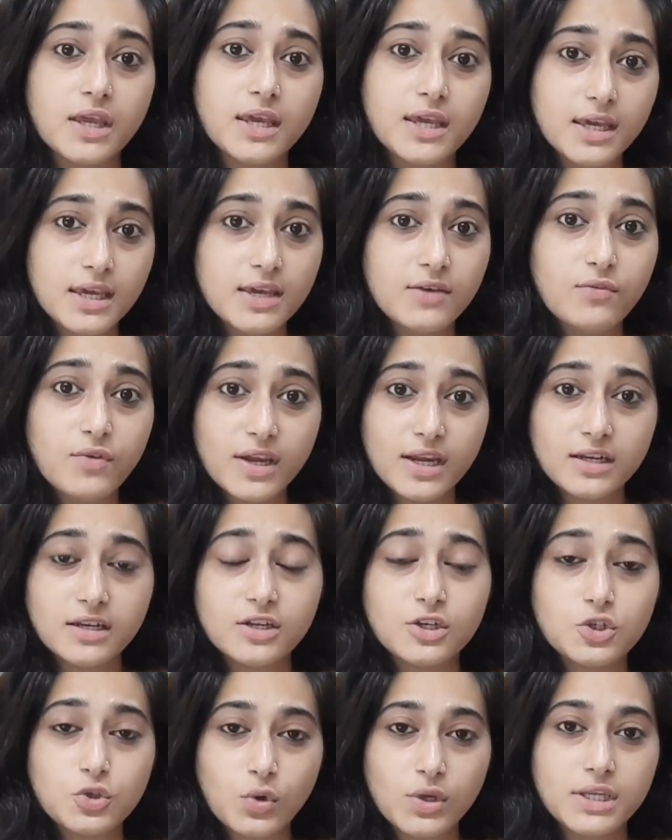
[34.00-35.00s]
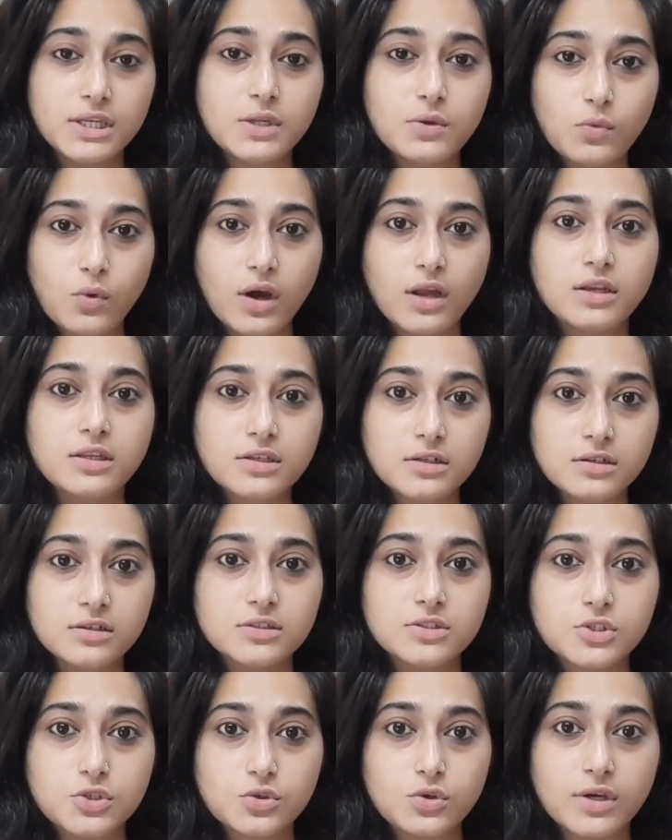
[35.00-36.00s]
He waited 21
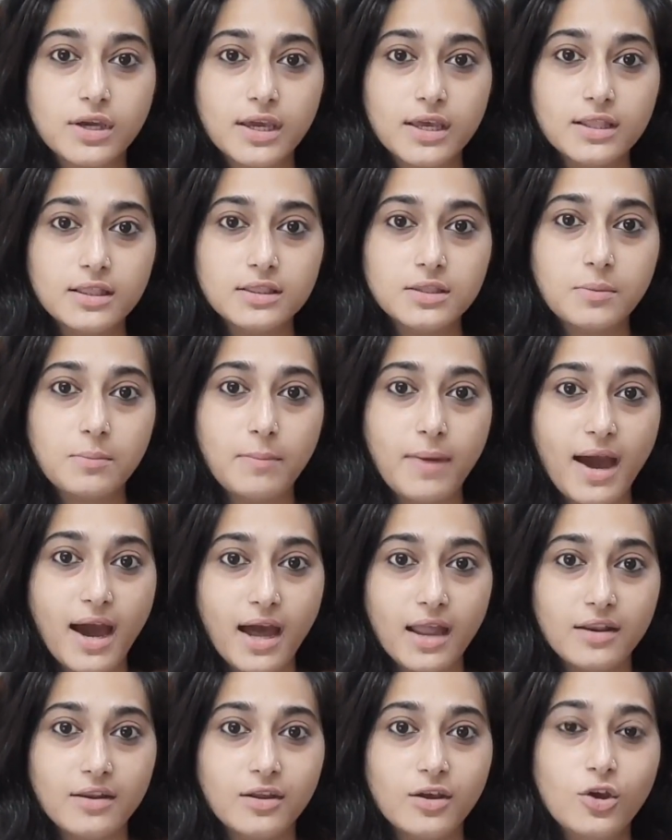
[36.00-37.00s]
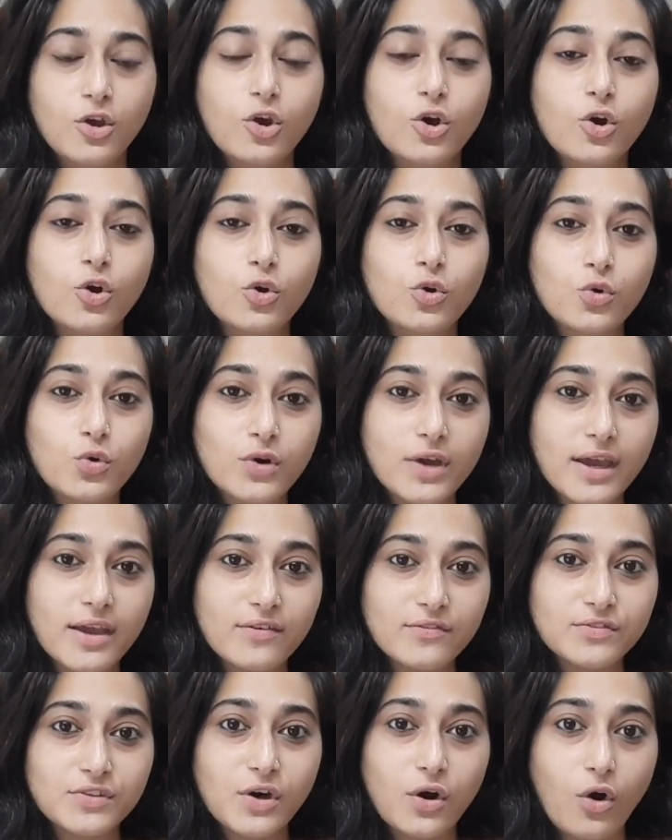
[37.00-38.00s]
years to kill the man who
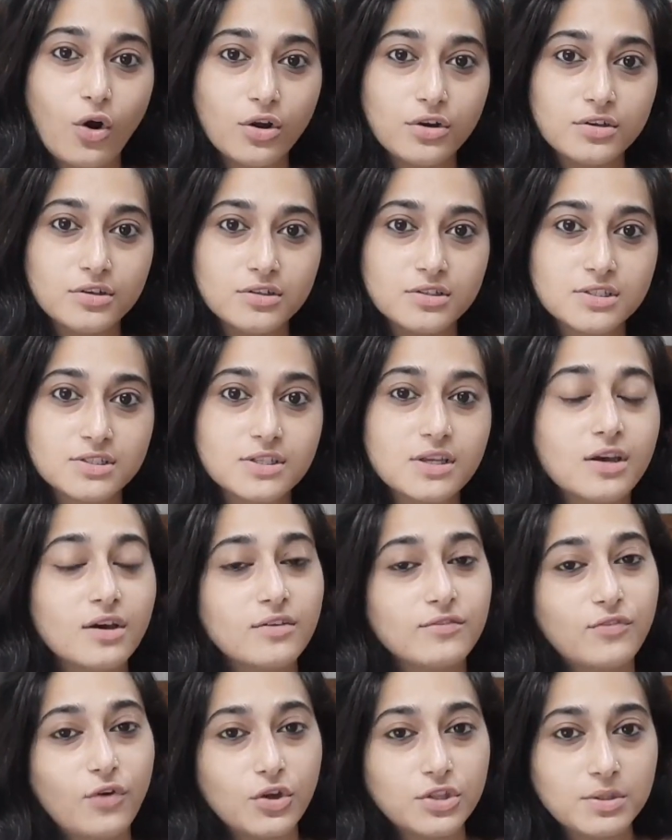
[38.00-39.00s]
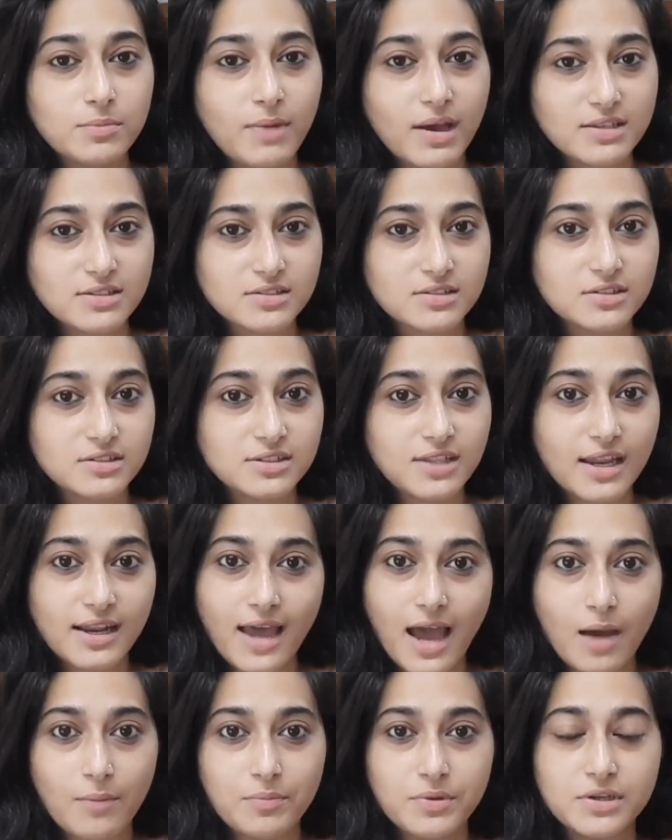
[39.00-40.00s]
gave the orders for the massacre that
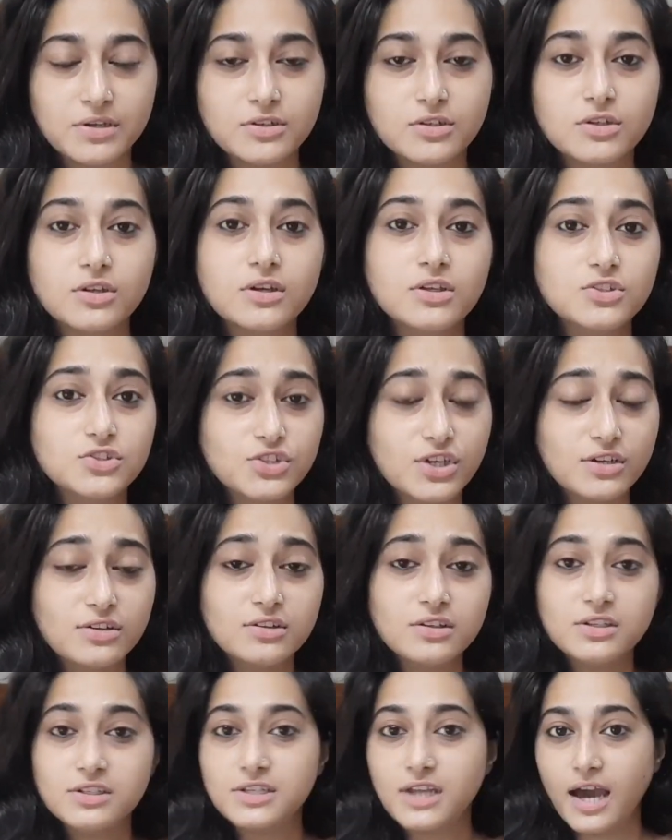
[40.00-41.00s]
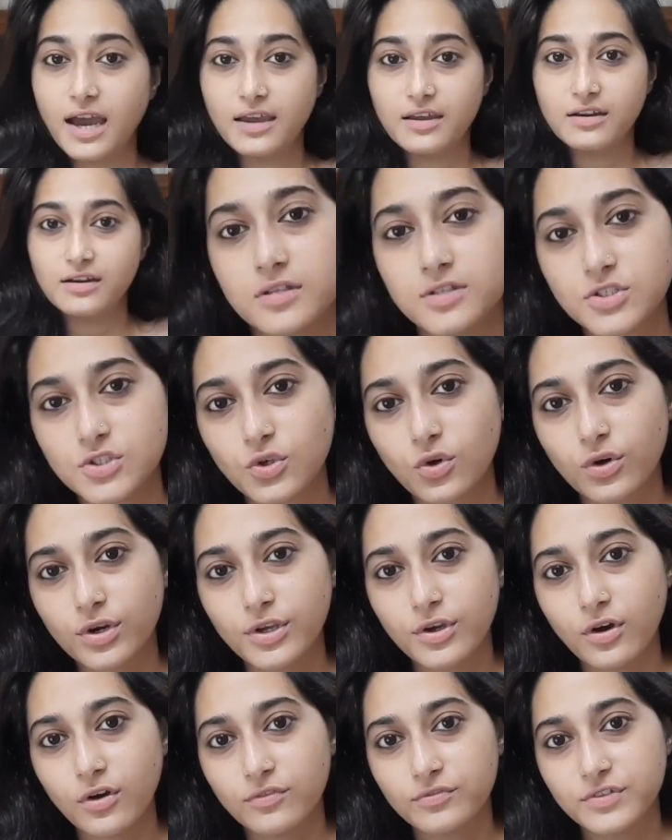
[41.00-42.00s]
happened, General Dyer. The
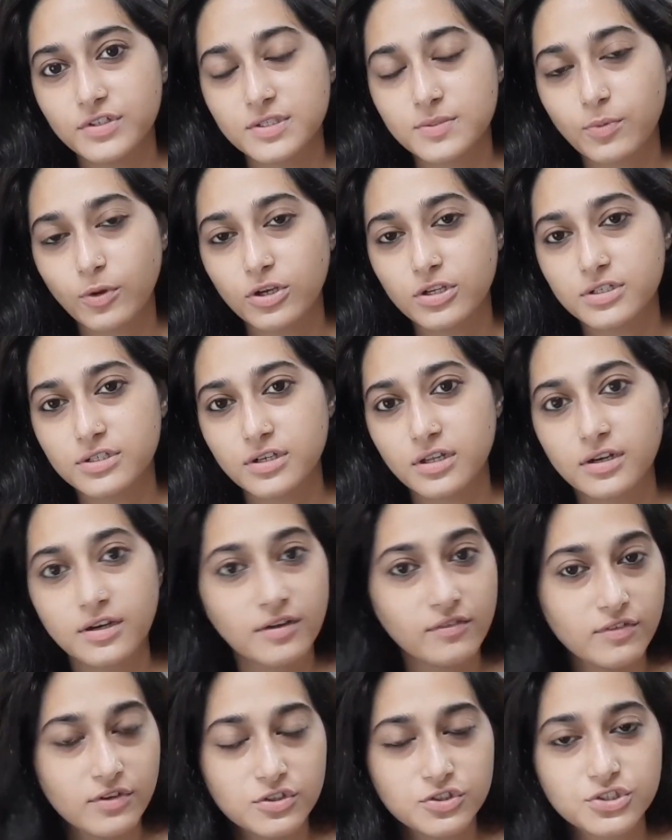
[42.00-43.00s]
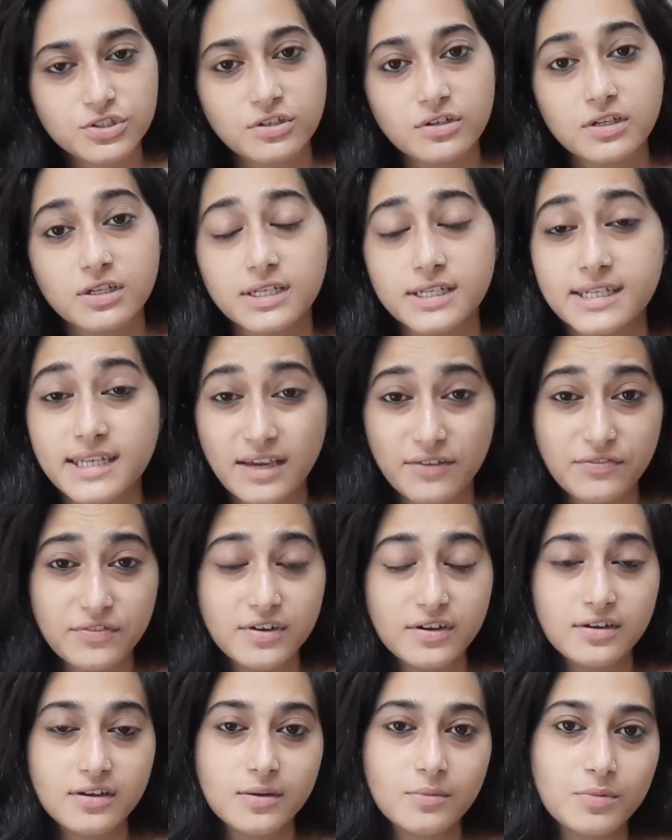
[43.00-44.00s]
story of this political revolutionary
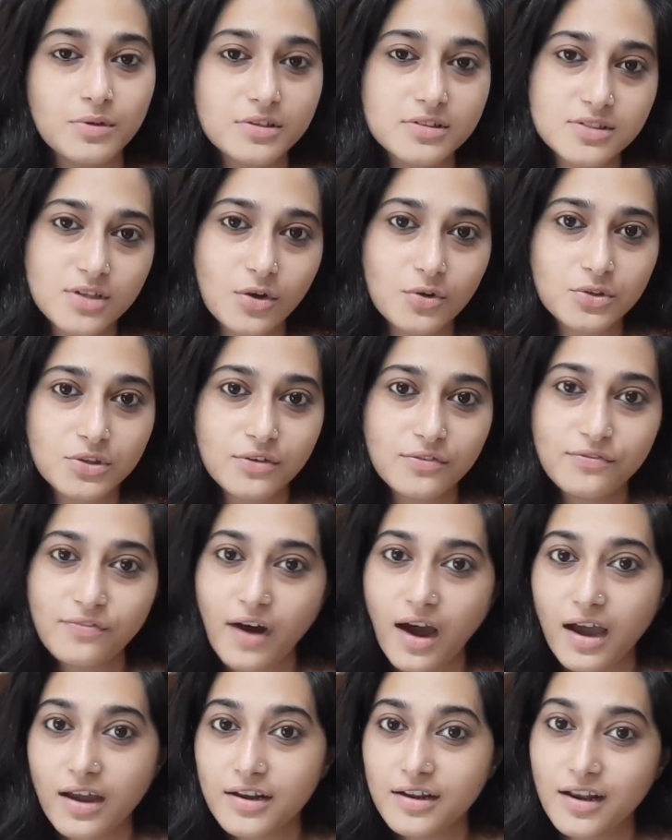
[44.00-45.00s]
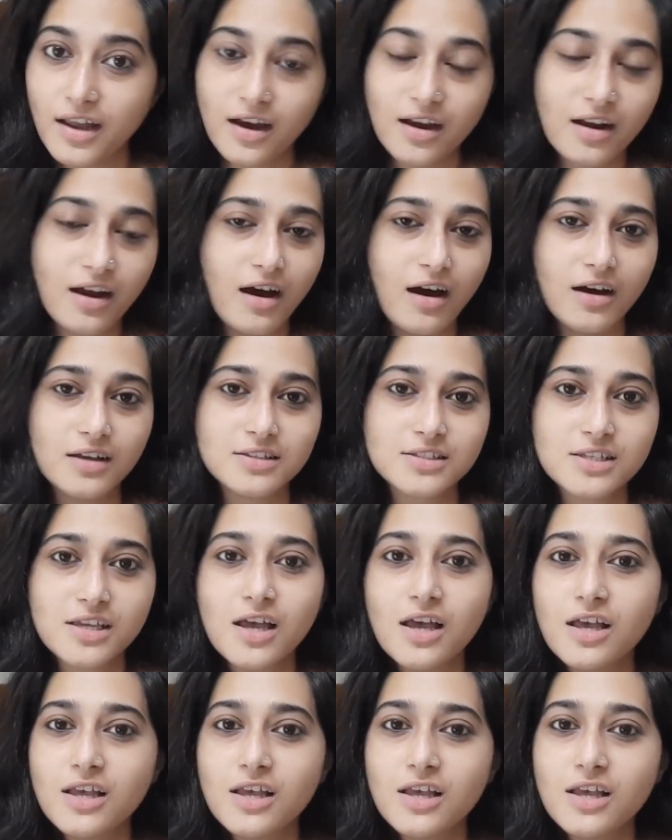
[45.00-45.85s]
definitely brings out the fire in our hearts.